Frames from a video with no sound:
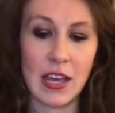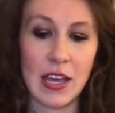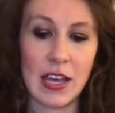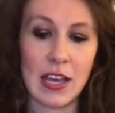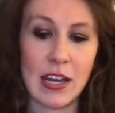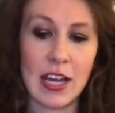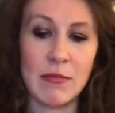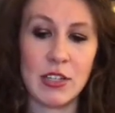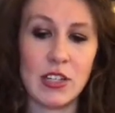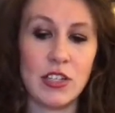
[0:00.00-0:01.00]
And I'm
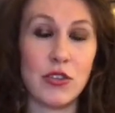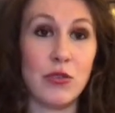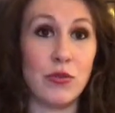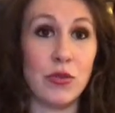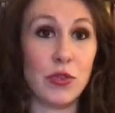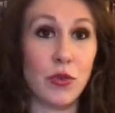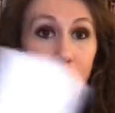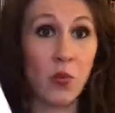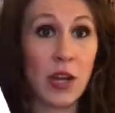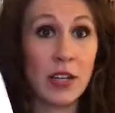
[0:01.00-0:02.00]
going to use 1,